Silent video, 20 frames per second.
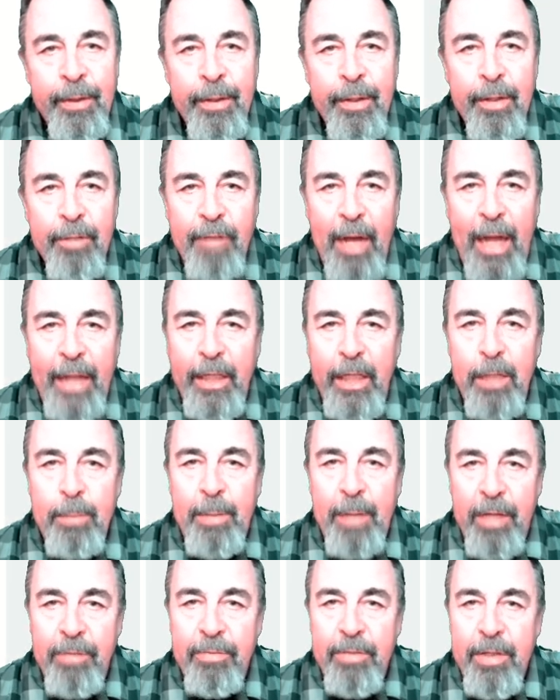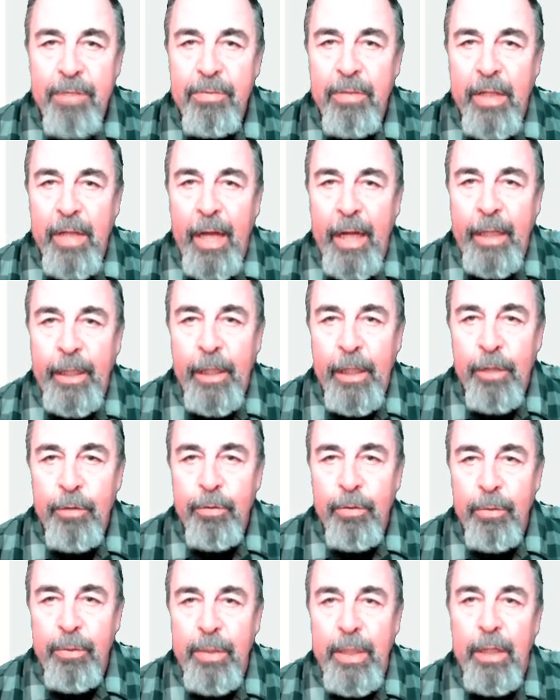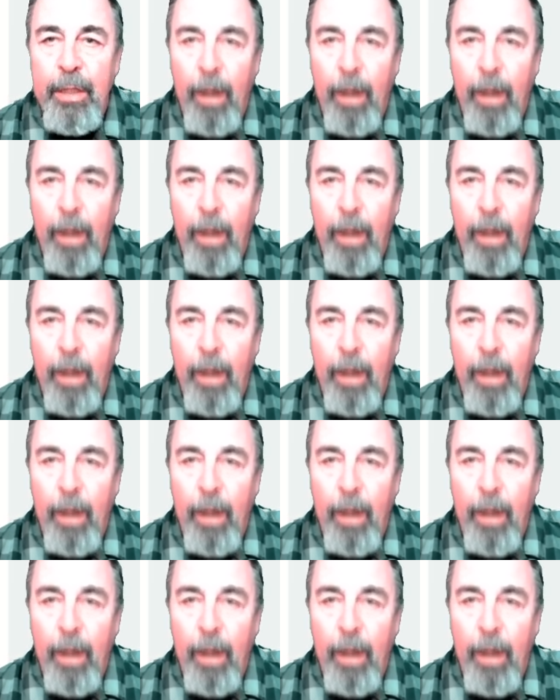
Finally, paste this line into the